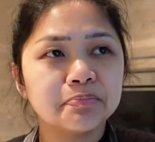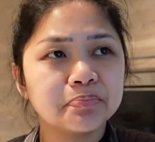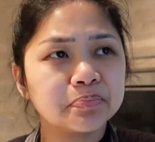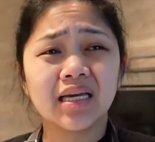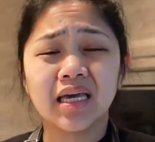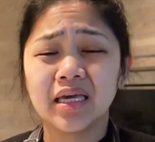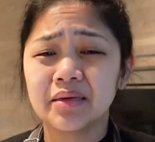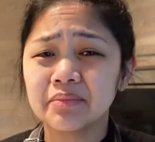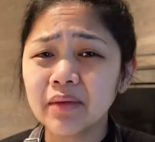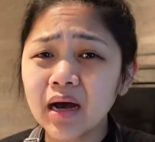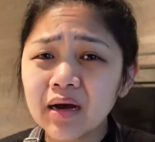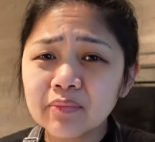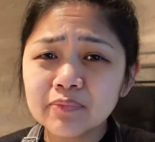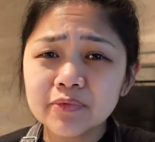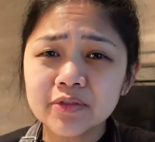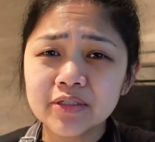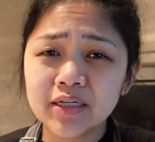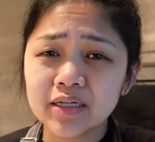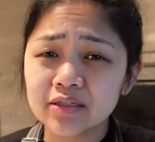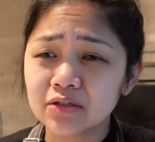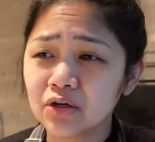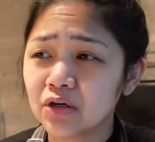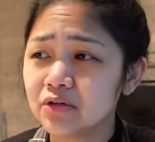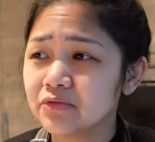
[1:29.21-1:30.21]
came up to
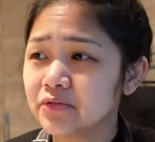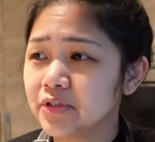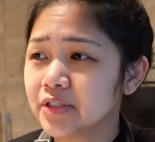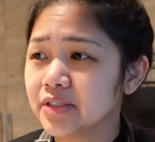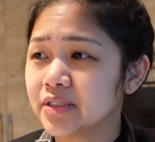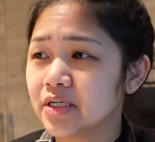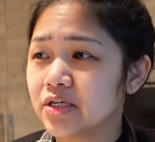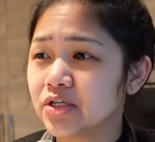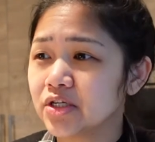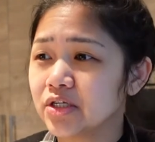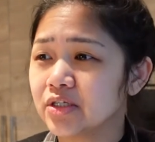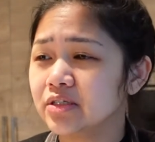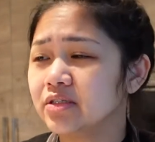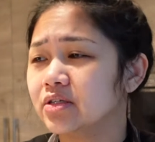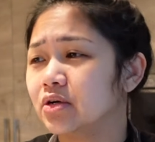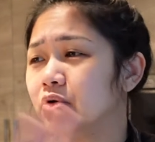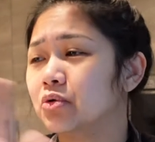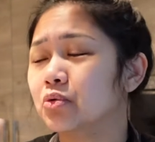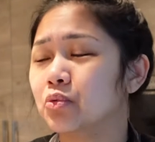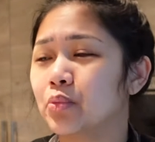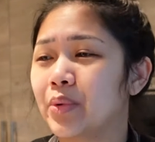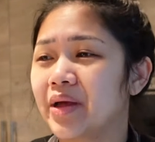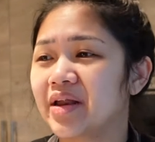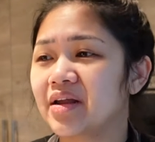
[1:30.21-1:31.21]
that conversation, the
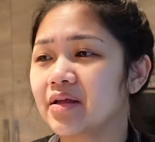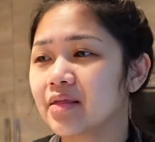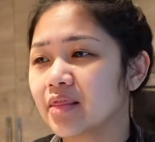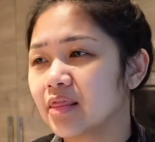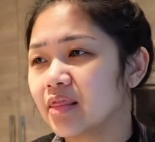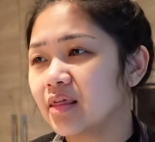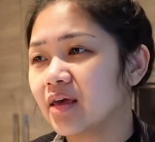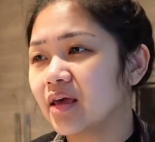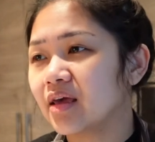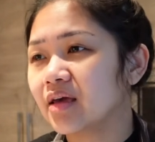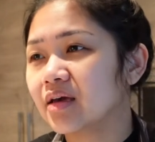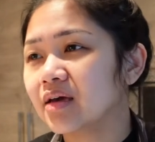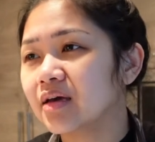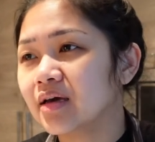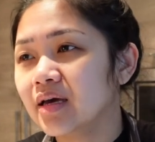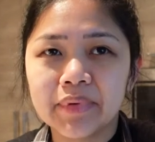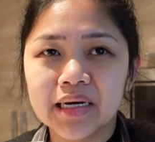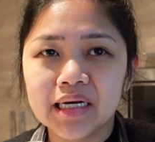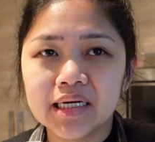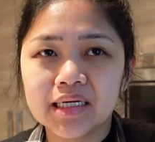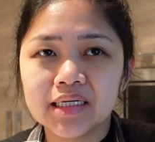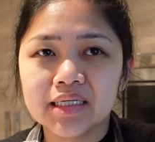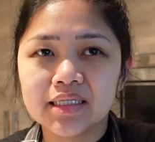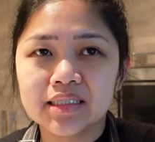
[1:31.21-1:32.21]
whole wedding thing,
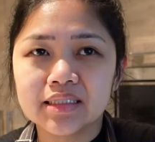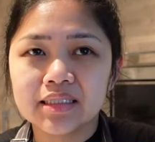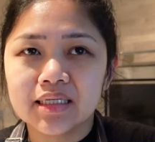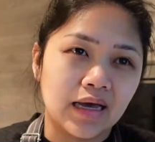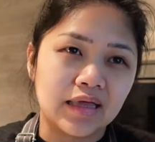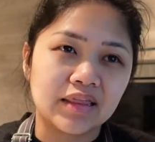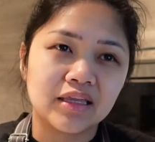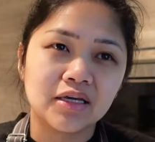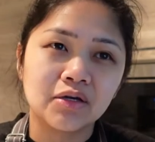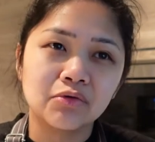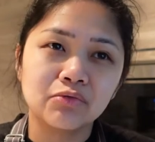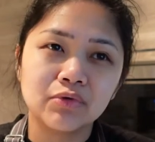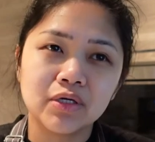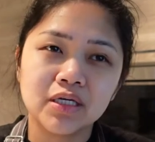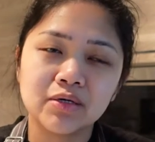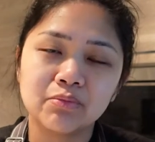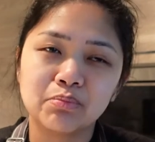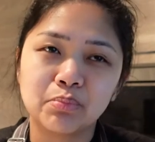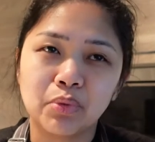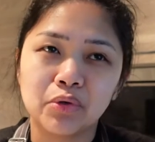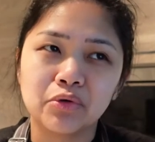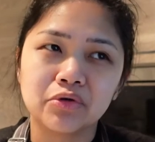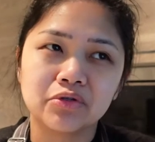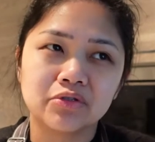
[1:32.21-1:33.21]
but I think we
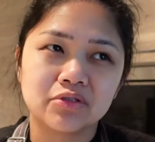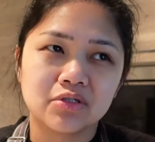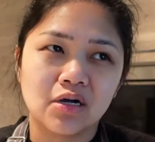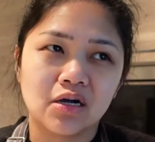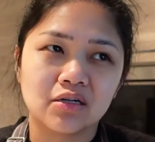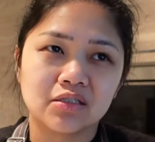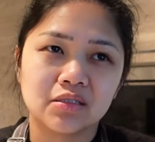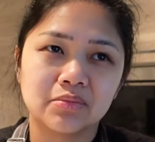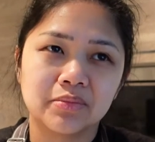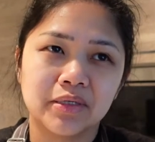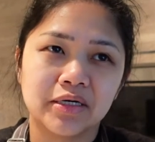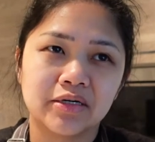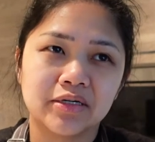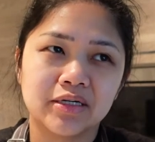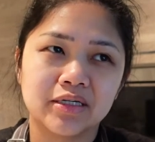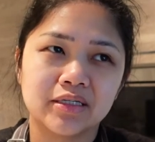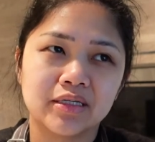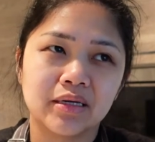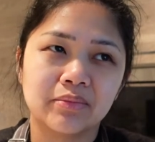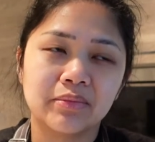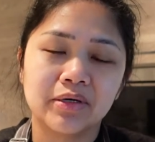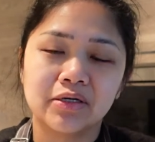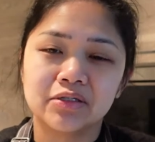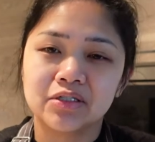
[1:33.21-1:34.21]
both talked about it
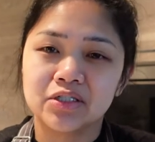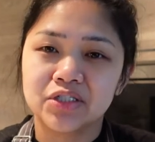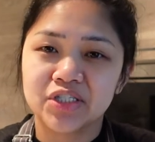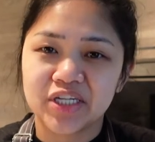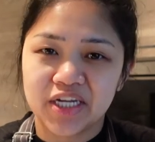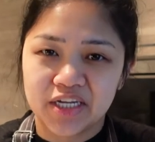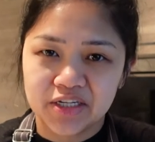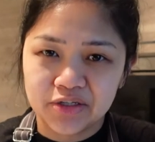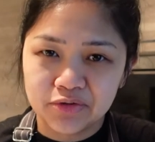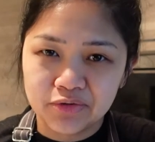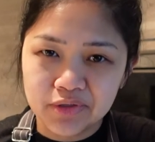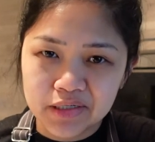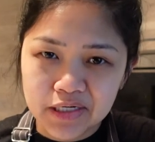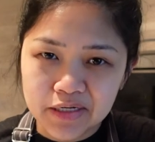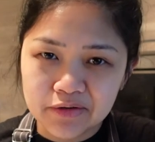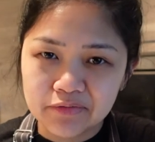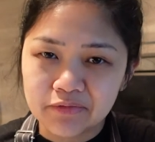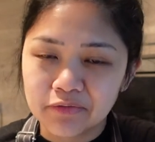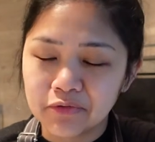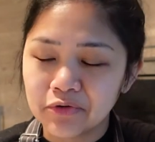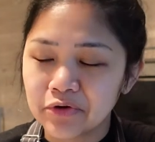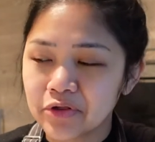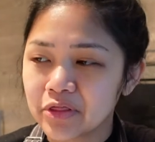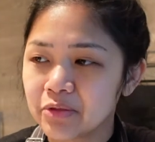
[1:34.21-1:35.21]
about the January
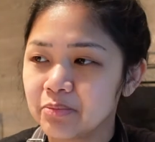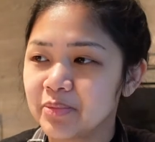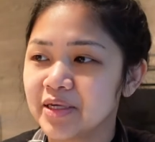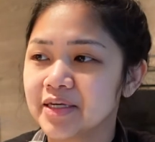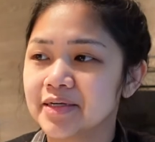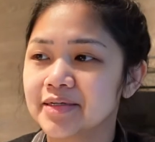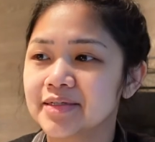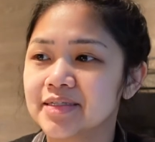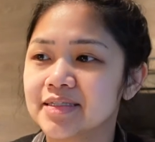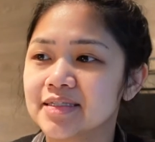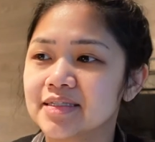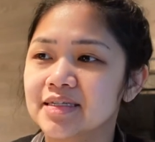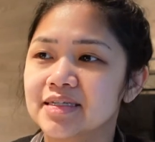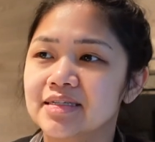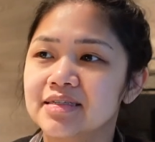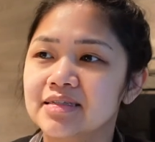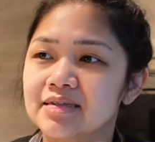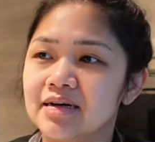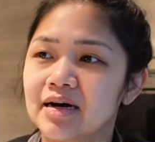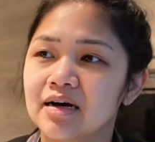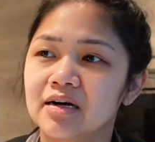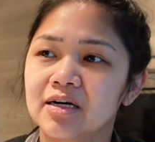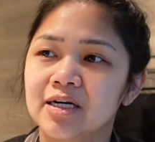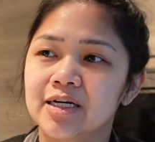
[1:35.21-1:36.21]
4th because that's
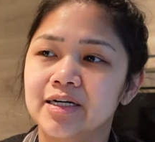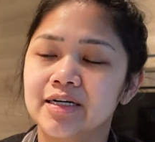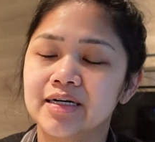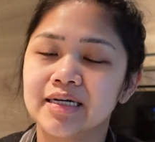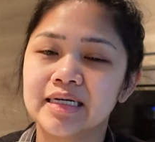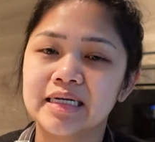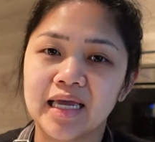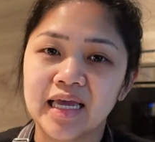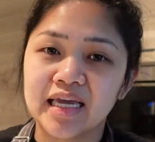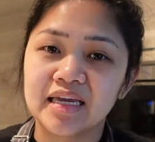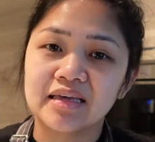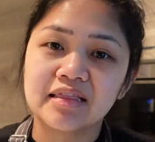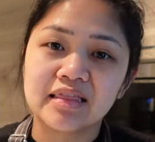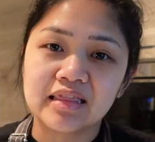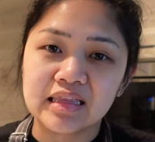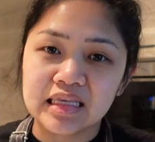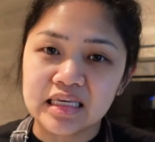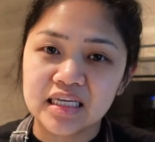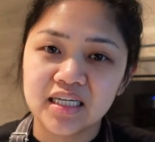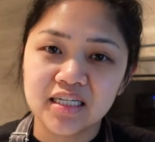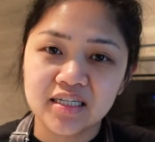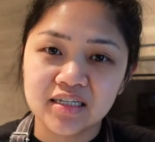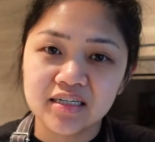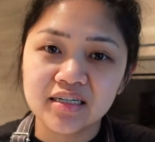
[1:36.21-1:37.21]
our eighth
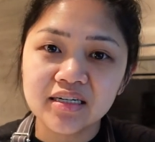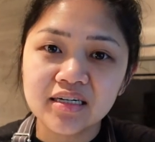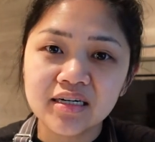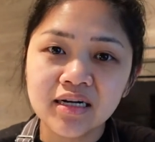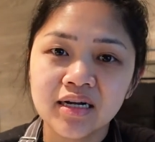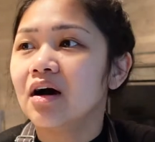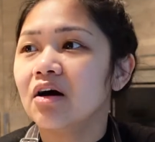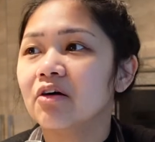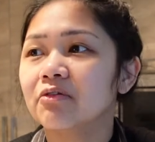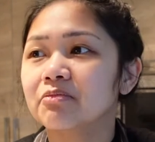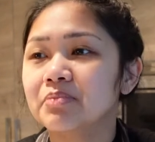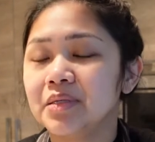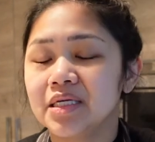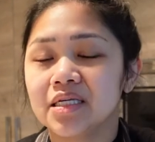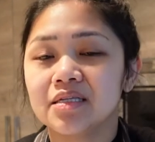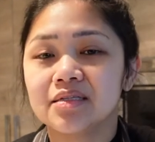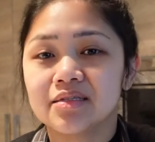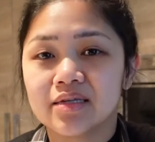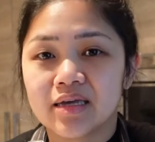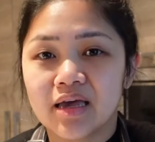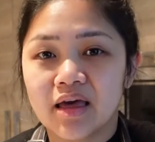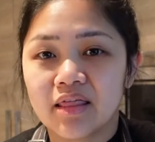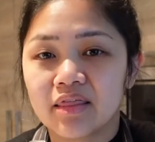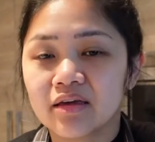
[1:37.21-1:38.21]
year of being
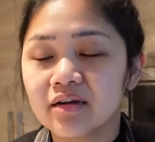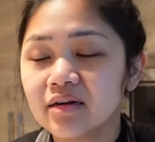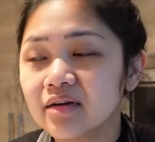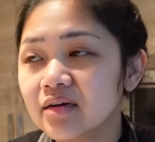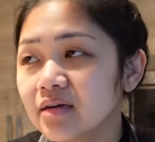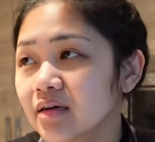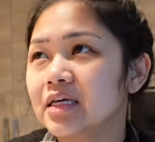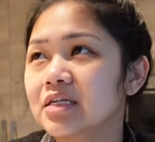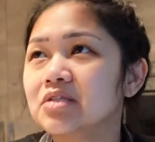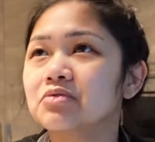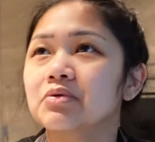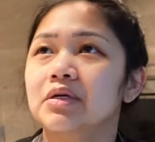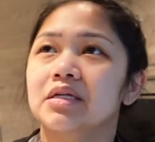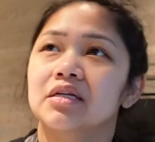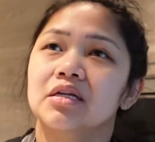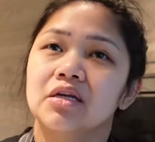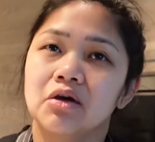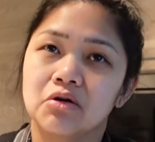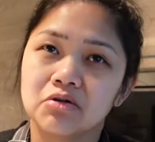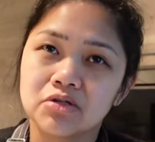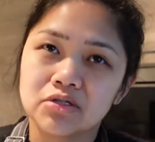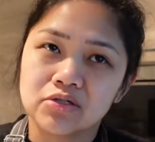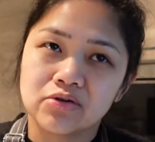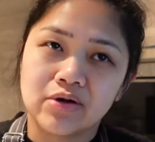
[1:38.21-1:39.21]
together together. That's when he
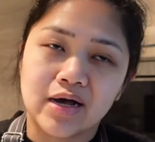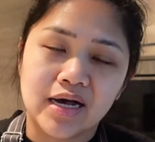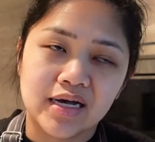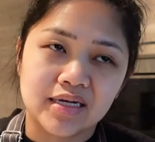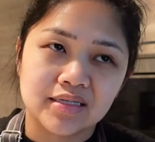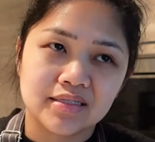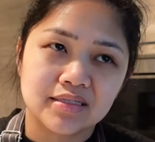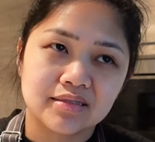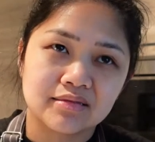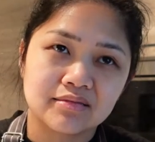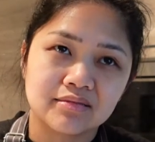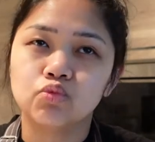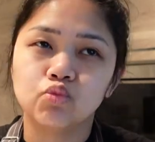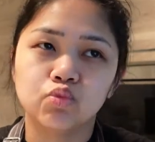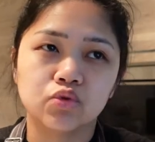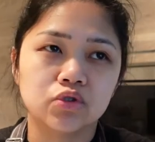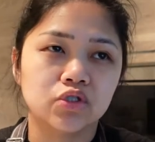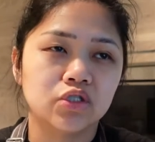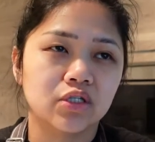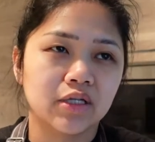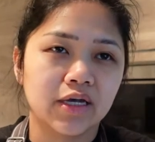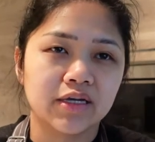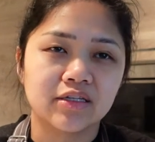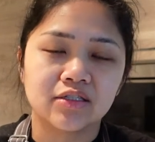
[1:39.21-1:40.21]
also asked, would
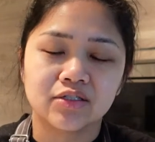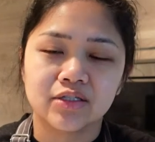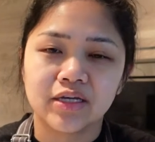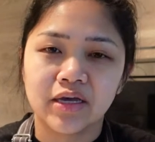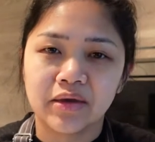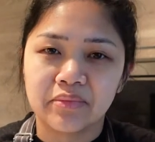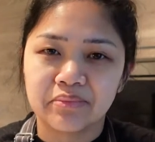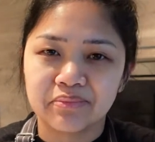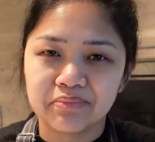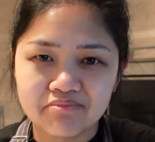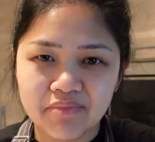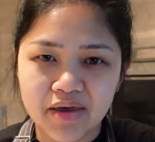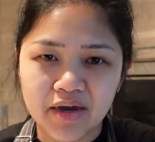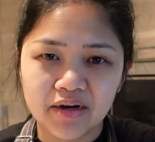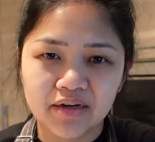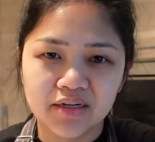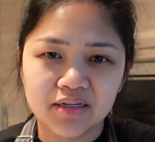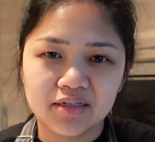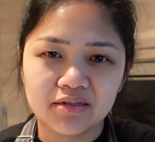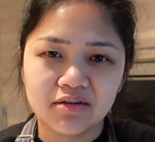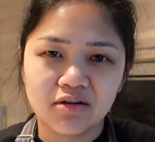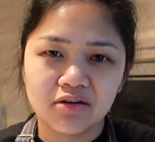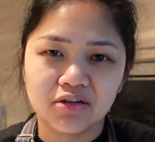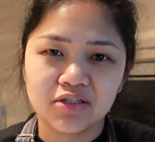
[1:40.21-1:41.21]
you like to get
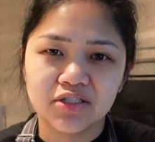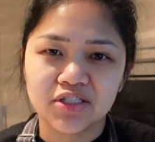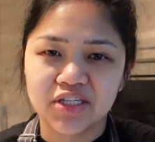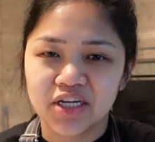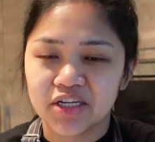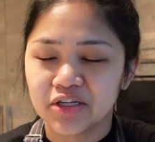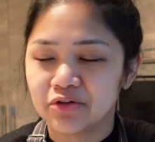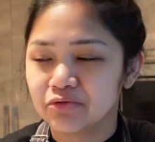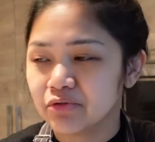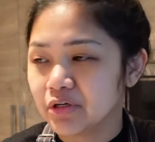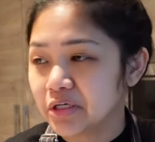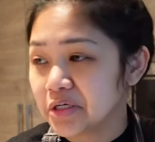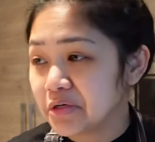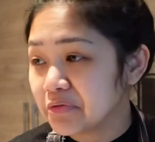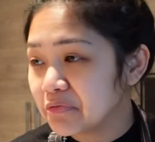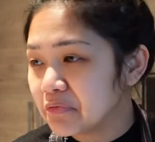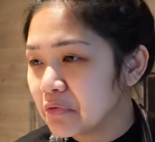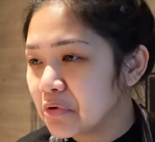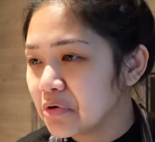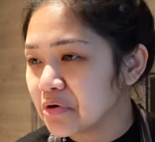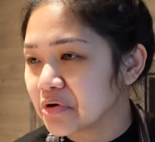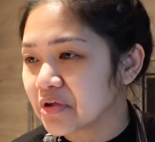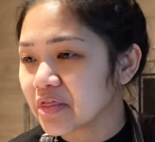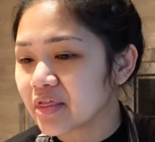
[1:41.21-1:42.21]
married on January
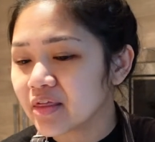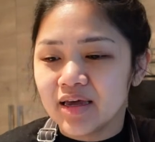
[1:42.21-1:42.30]
4th?